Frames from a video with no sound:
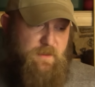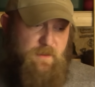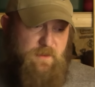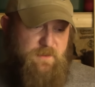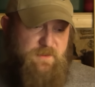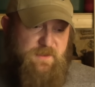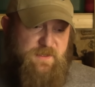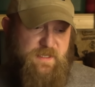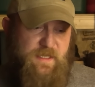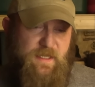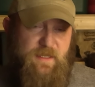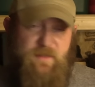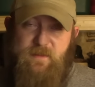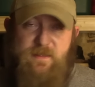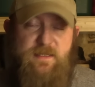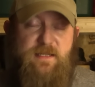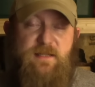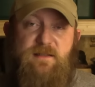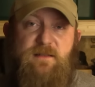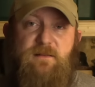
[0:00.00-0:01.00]
Understand,
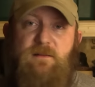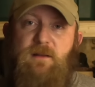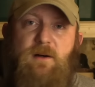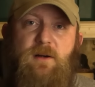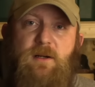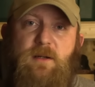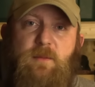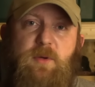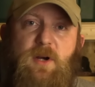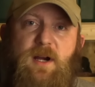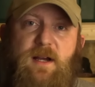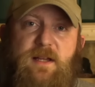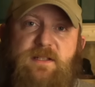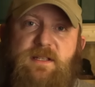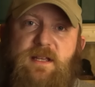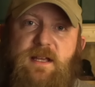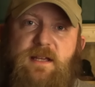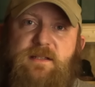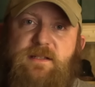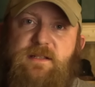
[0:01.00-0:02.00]
this is a long
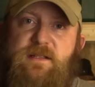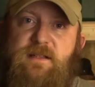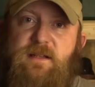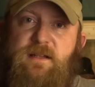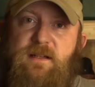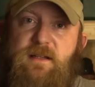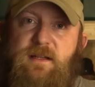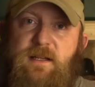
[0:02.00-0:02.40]
process.